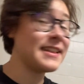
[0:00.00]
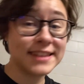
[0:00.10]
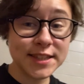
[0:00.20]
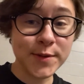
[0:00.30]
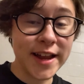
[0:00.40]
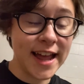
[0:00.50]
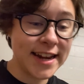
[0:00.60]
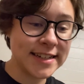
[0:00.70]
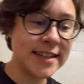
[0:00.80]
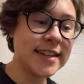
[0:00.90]
And that's why I
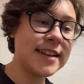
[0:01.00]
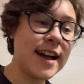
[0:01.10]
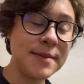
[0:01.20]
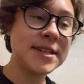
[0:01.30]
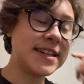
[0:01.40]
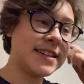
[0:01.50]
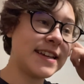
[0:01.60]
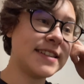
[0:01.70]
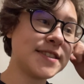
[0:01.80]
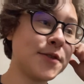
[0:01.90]
hadn't updated
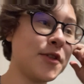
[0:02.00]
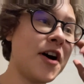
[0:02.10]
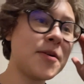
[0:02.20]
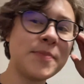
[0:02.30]
it in so long,